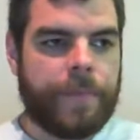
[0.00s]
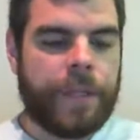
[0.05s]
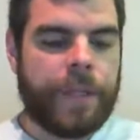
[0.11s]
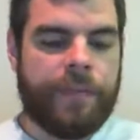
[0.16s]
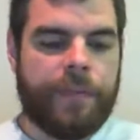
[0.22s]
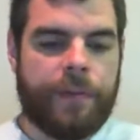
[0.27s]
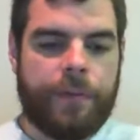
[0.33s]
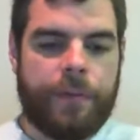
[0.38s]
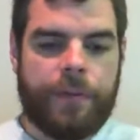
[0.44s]

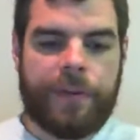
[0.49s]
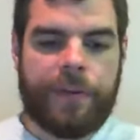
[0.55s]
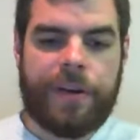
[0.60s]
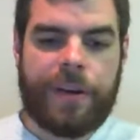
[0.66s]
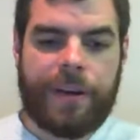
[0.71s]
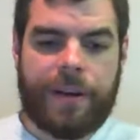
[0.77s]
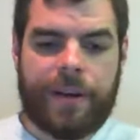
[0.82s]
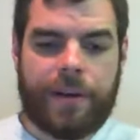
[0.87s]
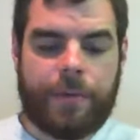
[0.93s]
if you live in
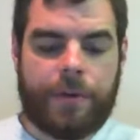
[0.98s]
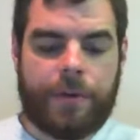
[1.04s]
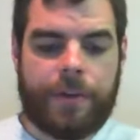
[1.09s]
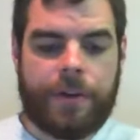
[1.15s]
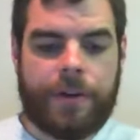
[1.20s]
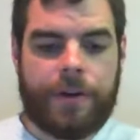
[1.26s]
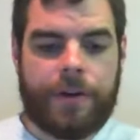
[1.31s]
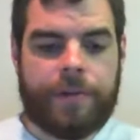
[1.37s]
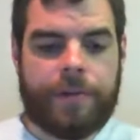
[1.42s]
an area where
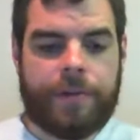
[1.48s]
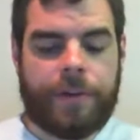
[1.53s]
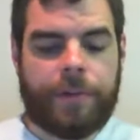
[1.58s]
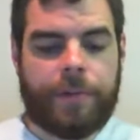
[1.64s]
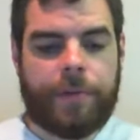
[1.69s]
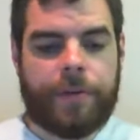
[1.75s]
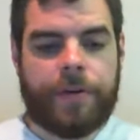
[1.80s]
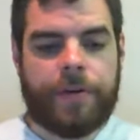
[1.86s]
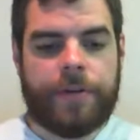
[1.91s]
there are
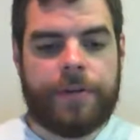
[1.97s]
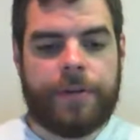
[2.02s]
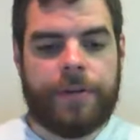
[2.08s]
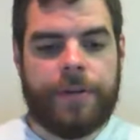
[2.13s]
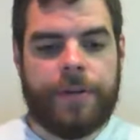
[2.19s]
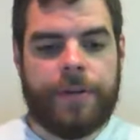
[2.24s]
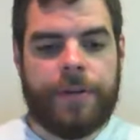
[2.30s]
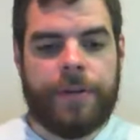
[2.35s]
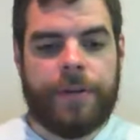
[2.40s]

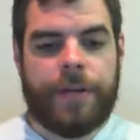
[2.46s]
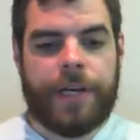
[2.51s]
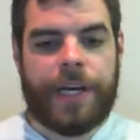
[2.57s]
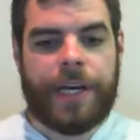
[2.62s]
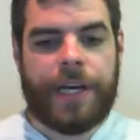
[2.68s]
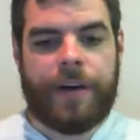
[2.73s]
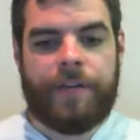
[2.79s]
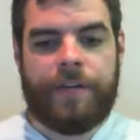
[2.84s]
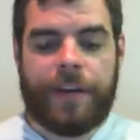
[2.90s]
developers,
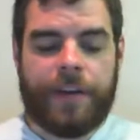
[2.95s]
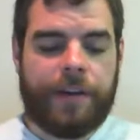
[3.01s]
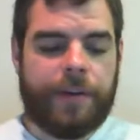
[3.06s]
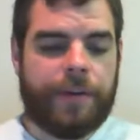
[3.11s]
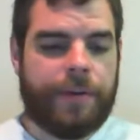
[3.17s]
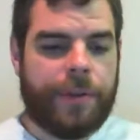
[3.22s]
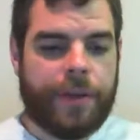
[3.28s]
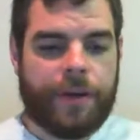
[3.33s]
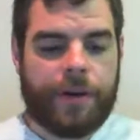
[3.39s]
find out
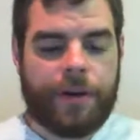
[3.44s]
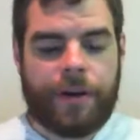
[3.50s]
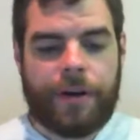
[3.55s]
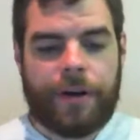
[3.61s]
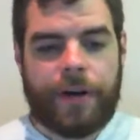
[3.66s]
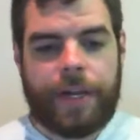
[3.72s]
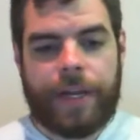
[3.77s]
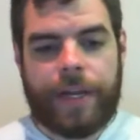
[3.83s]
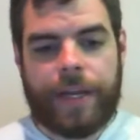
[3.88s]
who they
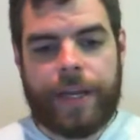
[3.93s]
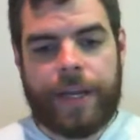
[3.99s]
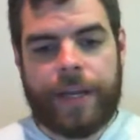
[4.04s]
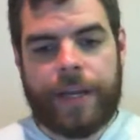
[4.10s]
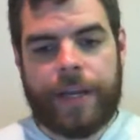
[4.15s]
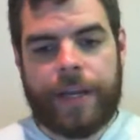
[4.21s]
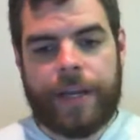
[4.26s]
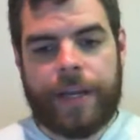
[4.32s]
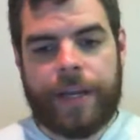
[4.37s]
are
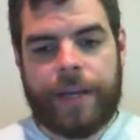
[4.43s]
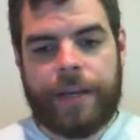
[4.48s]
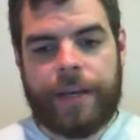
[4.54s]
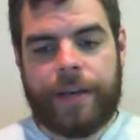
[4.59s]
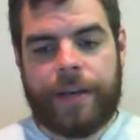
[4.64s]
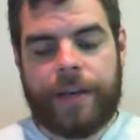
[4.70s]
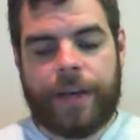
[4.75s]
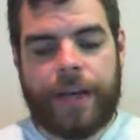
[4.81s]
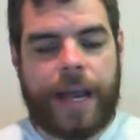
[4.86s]

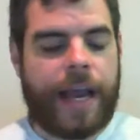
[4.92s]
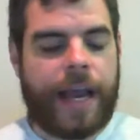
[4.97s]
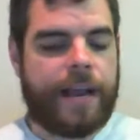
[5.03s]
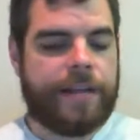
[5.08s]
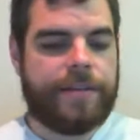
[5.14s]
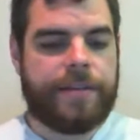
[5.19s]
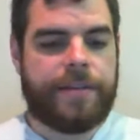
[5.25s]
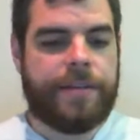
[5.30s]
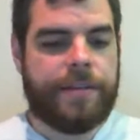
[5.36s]
and
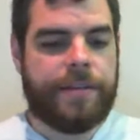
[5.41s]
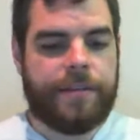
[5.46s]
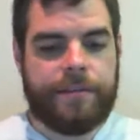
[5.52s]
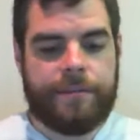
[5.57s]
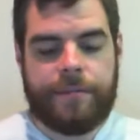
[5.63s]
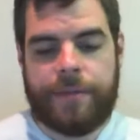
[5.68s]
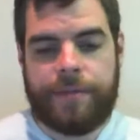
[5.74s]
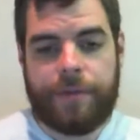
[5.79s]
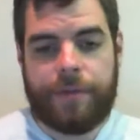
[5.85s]
ask
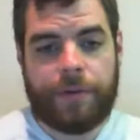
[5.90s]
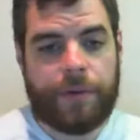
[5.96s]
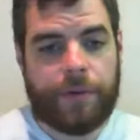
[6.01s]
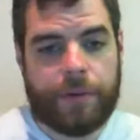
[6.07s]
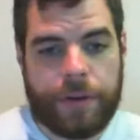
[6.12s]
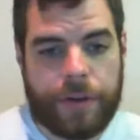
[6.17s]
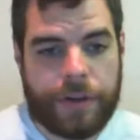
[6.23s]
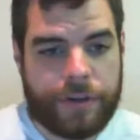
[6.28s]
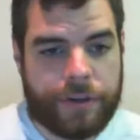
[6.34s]
them if they'll go
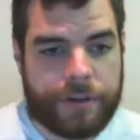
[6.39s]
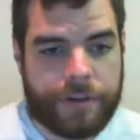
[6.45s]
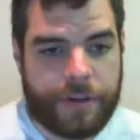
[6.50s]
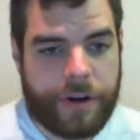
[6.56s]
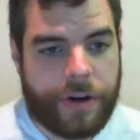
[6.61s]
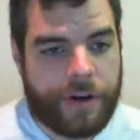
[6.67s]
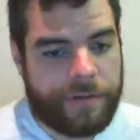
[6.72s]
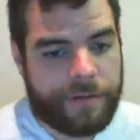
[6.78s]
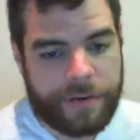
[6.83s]
to lunch.
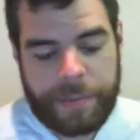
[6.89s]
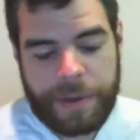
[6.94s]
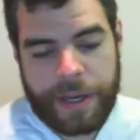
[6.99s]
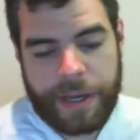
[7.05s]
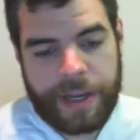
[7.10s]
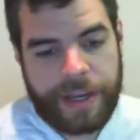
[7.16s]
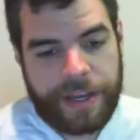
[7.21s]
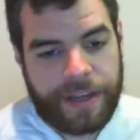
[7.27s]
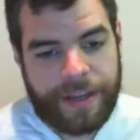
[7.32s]
Offer to
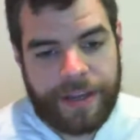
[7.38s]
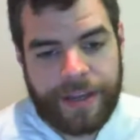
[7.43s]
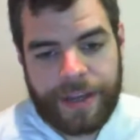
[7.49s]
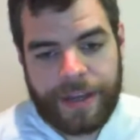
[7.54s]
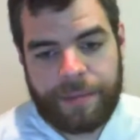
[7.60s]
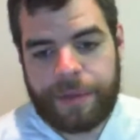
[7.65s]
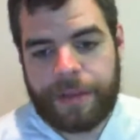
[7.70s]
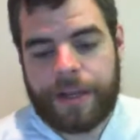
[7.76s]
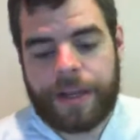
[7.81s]
pay
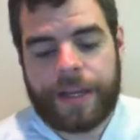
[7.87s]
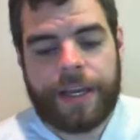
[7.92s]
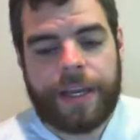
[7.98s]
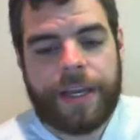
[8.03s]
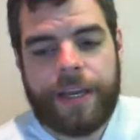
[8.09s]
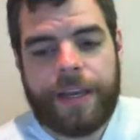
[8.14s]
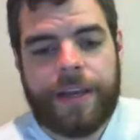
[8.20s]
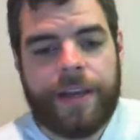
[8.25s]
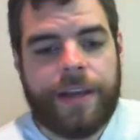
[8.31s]
and be like,
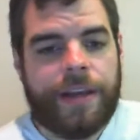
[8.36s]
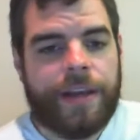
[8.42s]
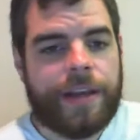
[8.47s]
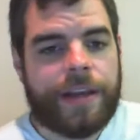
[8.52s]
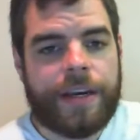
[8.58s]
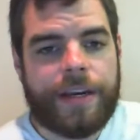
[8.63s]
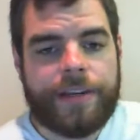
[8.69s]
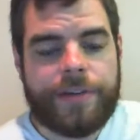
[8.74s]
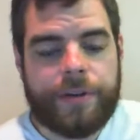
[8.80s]
hey,
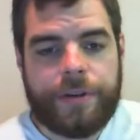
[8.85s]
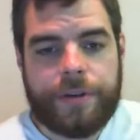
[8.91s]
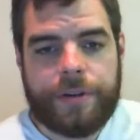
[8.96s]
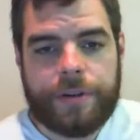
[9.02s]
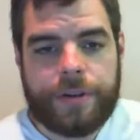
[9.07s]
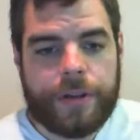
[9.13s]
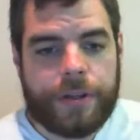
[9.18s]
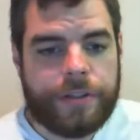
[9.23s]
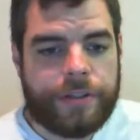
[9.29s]
can I treat you
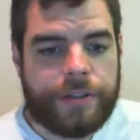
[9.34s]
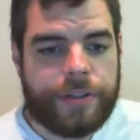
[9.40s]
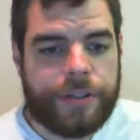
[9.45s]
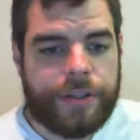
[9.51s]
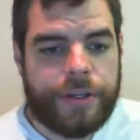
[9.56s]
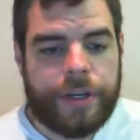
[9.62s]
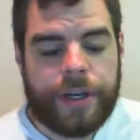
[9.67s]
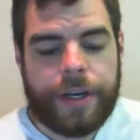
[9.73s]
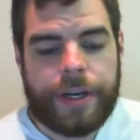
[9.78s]
to
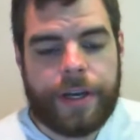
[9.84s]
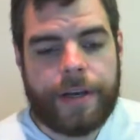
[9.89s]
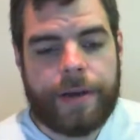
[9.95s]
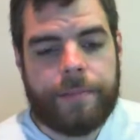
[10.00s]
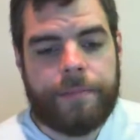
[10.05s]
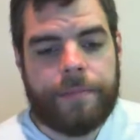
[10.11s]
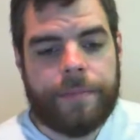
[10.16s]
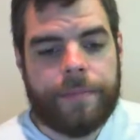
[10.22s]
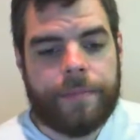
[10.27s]
lunch?
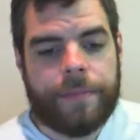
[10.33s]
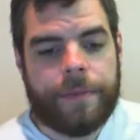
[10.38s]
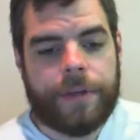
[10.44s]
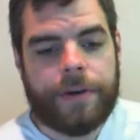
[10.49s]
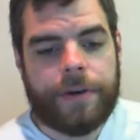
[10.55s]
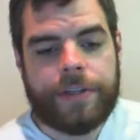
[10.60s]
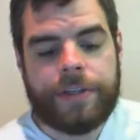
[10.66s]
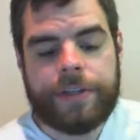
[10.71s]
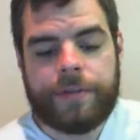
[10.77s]
I
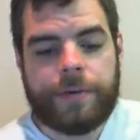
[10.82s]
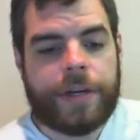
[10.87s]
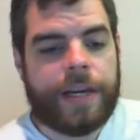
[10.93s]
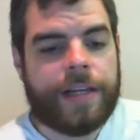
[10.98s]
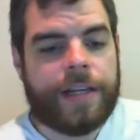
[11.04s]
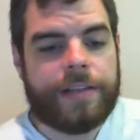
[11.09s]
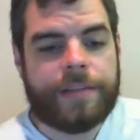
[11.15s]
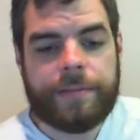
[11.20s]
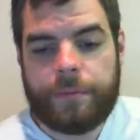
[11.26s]
just want to
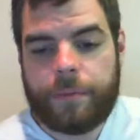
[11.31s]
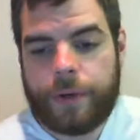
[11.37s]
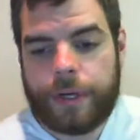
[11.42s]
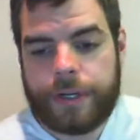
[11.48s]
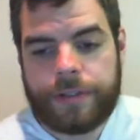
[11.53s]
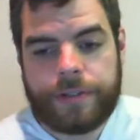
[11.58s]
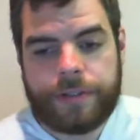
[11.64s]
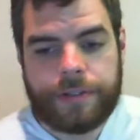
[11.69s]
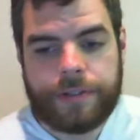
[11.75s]
ask some
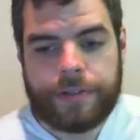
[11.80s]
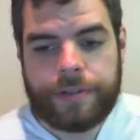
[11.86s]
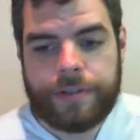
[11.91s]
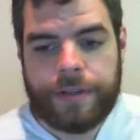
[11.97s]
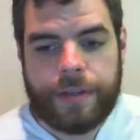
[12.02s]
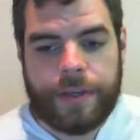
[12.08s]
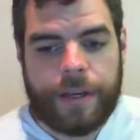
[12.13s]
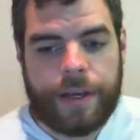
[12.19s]
questions.